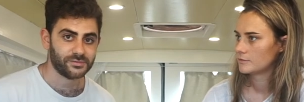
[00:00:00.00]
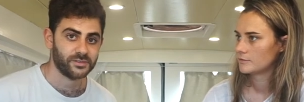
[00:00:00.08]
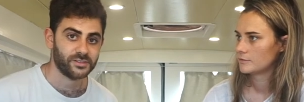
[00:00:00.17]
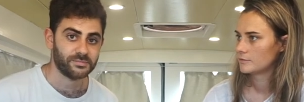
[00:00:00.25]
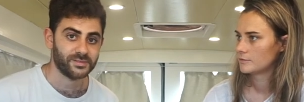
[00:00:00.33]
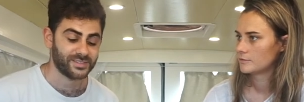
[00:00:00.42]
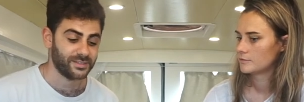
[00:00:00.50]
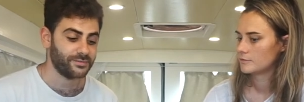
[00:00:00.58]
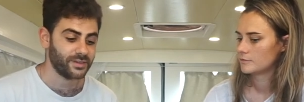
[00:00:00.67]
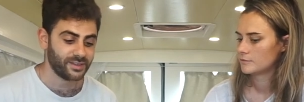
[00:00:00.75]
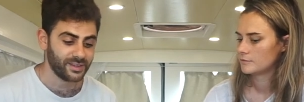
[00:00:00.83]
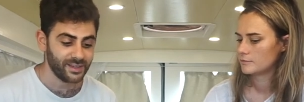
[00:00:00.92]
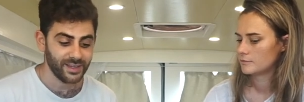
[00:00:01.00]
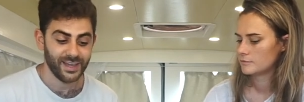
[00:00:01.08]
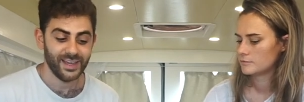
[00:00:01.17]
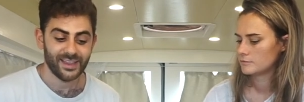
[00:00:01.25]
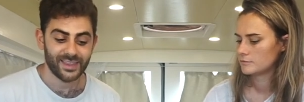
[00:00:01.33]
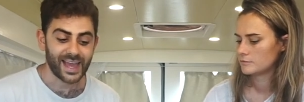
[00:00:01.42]
Speaker 1: for it specifically.
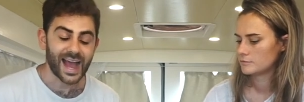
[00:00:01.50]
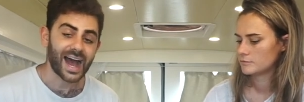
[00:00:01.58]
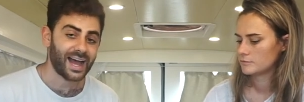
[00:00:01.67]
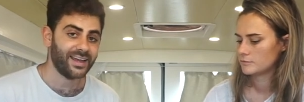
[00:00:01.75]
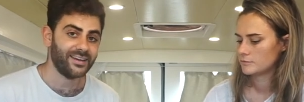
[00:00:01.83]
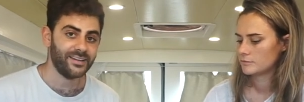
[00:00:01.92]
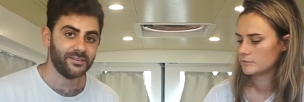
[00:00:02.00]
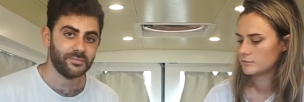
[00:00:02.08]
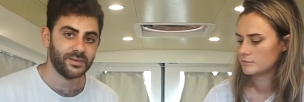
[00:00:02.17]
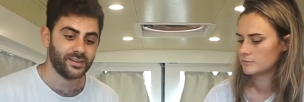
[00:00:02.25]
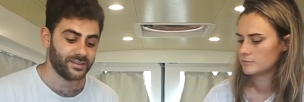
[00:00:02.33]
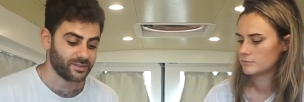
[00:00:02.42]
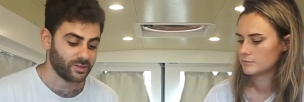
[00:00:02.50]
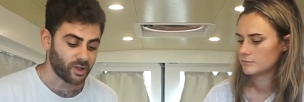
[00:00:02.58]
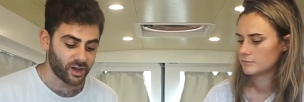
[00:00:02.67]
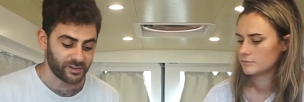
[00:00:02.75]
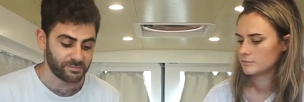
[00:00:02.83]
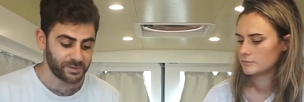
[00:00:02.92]
They hide it because a
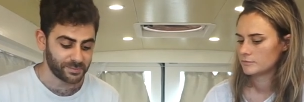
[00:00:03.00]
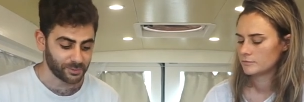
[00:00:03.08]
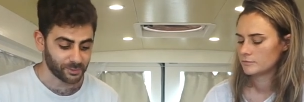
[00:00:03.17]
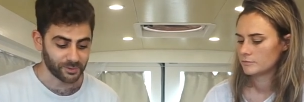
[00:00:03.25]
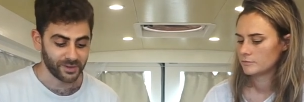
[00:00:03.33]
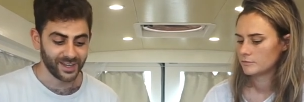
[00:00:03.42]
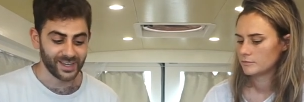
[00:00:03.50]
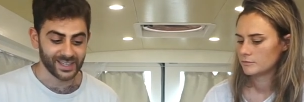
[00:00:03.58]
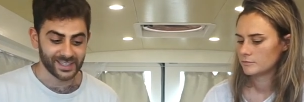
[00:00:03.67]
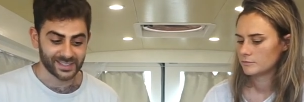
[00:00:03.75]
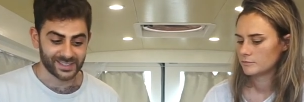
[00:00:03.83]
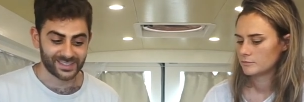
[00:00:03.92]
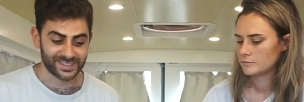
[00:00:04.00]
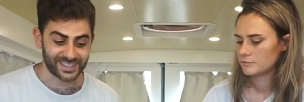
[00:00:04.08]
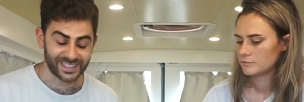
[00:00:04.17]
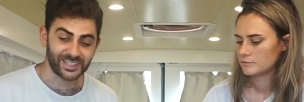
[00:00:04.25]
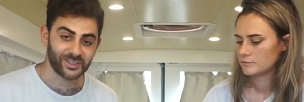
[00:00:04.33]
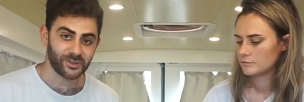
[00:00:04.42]
lot of people
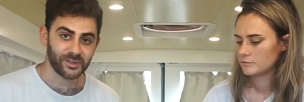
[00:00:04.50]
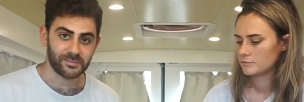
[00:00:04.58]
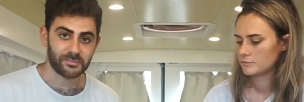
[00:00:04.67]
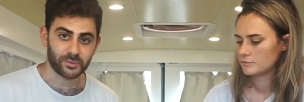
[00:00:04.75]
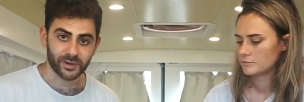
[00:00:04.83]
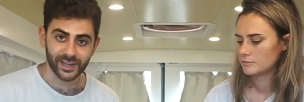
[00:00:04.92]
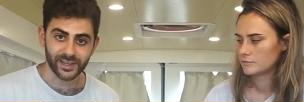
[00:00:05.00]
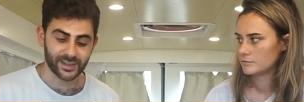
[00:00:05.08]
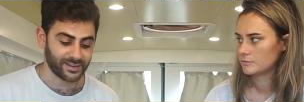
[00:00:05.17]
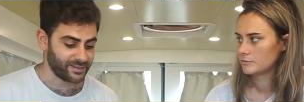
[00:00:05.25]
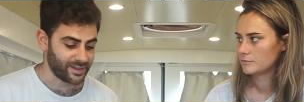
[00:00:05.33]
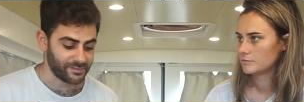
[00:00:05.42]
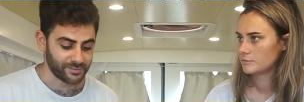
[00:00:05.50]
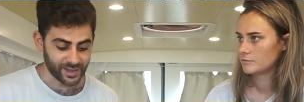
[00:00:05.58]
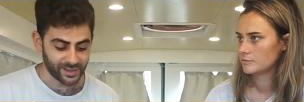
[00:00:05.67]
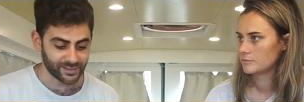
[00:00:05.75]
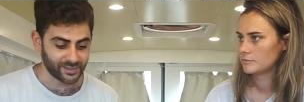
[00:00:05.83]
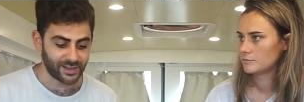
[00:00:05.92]
steal and break and, and
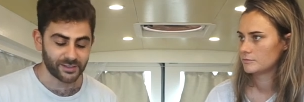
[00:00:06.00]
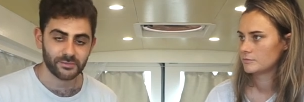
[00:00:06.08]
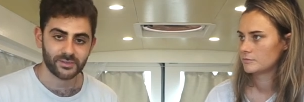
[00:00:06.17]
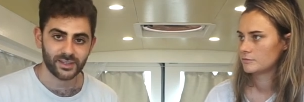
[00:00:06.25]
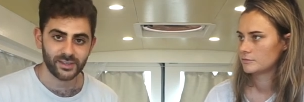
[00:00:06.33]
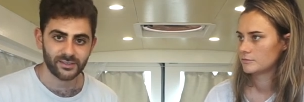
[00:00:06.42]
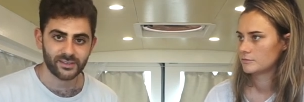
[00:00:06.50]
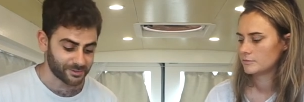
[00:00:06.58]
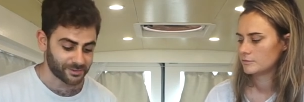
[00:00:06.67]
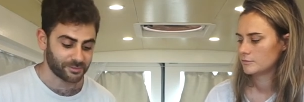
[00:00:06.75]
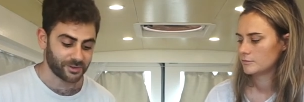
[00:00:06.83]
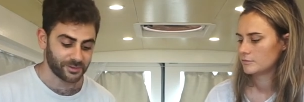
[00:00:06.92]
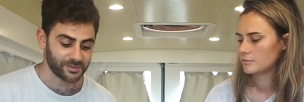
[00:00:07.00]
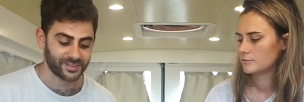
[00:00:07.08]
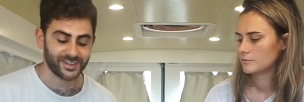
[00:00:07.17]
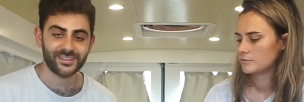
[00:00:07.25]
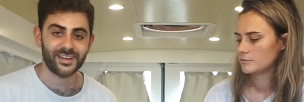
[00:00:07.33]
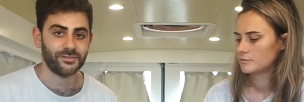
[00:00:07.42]
vandalize with these. So it's one of those
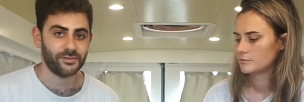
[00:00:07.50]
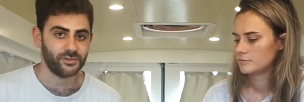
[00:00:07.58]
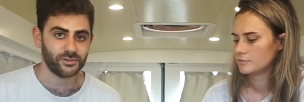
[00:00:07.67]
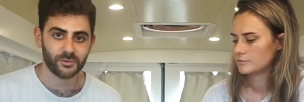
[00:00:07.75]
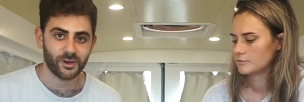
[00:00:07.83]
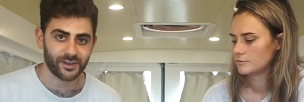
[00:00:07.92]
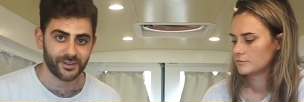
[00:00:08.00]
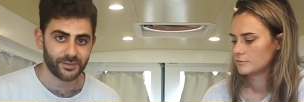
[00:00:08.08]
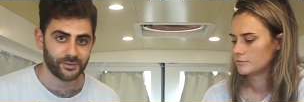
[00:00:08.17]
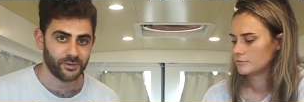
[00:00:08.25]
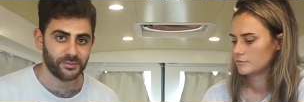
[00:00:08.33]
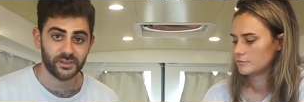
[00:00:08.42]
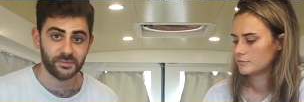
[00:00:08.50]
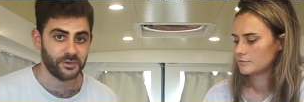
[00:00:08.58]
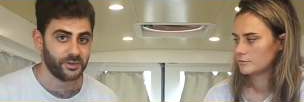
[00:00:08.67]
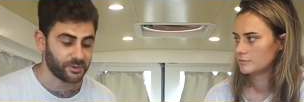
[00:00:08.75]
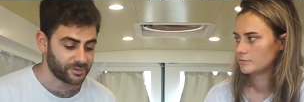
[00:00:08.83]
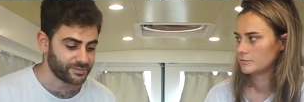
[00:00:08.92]
things that if you're just walking through Home Depot,
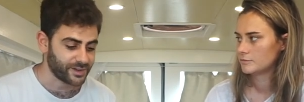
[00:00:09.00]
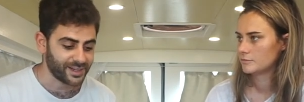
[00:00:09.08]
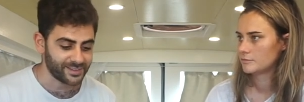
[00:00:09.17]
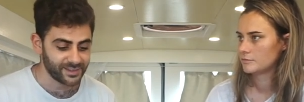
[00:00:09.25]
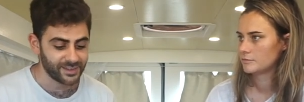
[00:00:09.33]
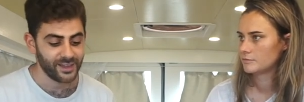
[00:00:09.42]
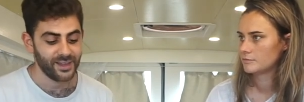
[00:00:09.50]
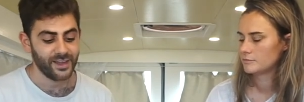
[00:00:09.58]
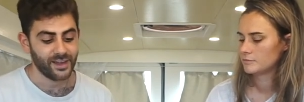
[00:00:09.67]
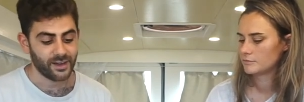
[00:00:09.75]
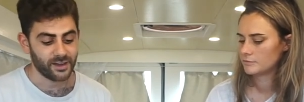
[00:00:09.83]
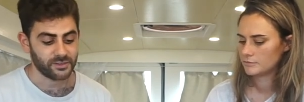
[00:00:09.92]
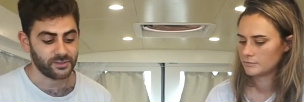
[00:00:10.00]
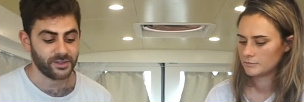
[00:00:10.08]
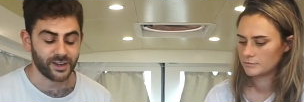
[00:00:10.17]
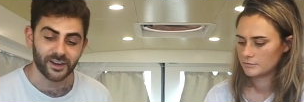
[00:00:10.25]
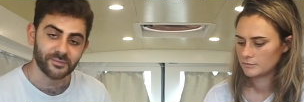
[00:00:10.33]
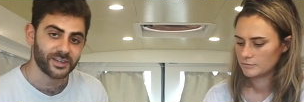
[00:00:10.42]
you won't find it. Uh, so you
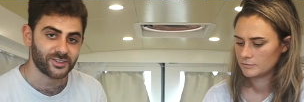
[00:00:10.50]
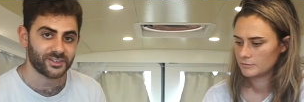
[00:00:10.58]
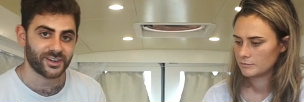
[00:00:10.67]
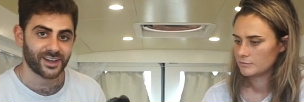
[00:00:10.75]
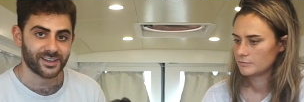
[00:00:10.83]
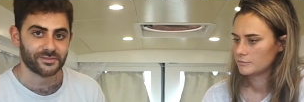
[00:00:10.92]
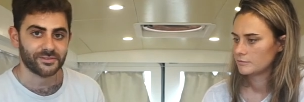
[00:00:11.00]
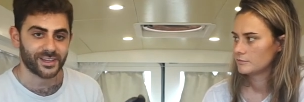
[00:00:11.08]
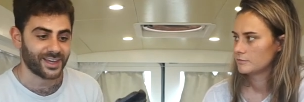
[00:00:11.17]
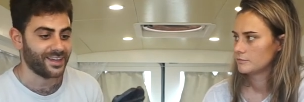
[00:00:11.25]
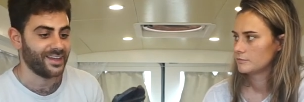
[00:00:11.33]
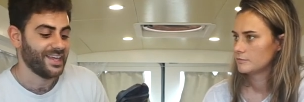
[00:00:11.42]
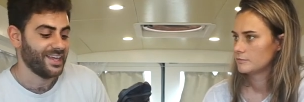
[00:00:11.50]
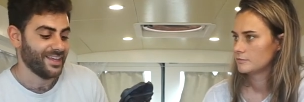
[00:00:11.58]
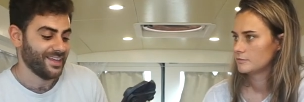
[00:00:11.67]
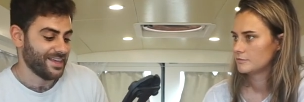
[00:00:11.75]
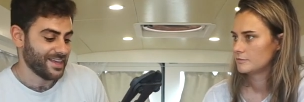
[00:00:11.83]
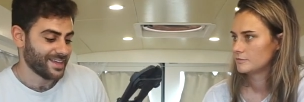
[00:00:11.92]
got to make sure to ask for that
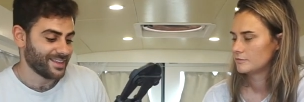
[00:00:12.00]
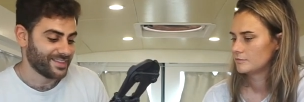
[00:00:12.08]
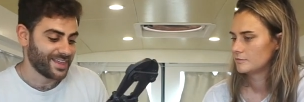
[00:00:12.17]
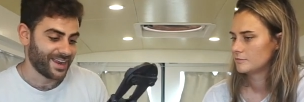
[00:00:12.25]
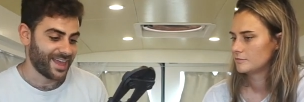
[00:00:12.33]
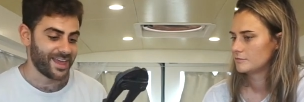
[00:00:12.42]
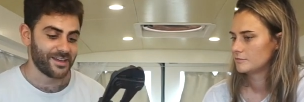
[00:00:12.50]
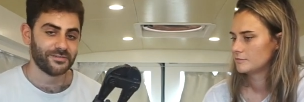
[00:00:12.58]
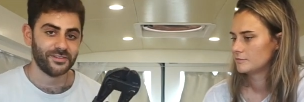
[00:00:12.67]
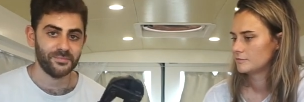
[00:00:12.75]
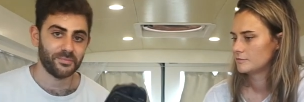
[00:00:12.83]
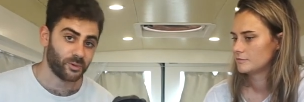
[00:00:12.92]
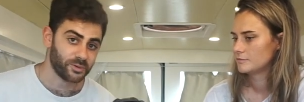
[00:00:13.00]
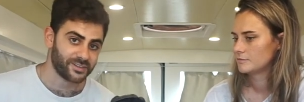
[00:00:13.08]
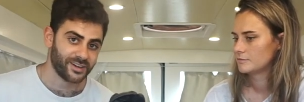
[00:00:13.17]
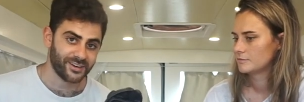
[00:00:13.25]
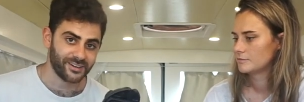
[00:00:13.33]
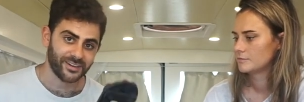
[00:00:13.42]
that hefty bolt
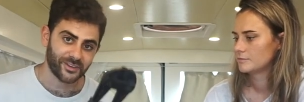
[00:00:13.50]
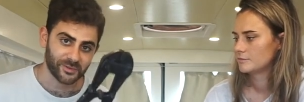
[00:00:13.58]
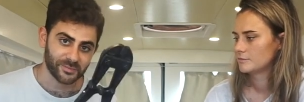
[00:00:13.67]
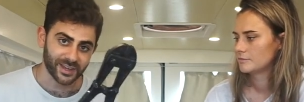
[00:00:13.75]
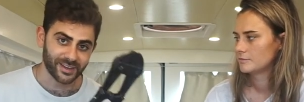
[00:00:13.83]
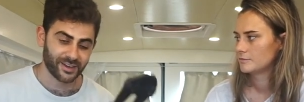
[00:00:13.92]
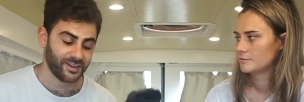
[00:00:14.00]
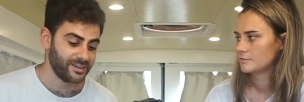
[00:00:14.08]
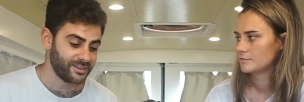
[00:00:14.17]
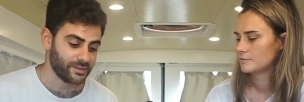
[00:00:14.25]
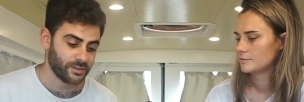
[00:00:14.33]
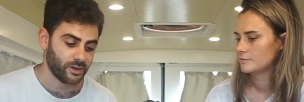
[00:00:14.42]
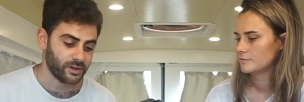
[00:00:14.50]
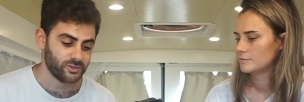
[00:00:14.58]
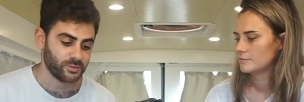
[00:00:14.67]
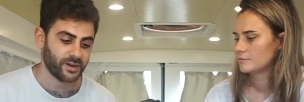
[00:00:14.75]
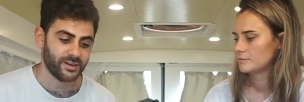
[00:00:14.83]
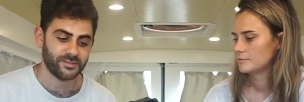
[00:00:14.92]
cutter. It'll make cutting the
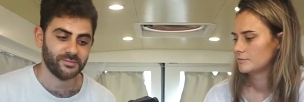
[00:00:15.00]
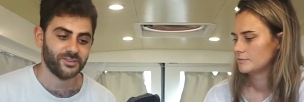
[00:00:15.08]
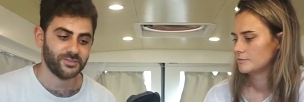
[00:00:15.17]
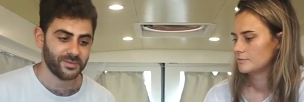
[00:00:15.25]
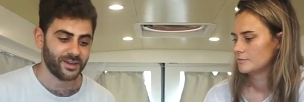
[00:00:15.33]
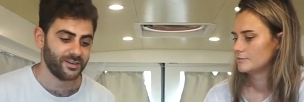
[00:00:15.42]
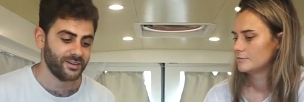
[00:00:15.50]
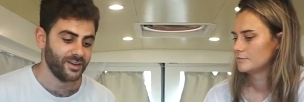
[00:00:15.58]
larger wires much better.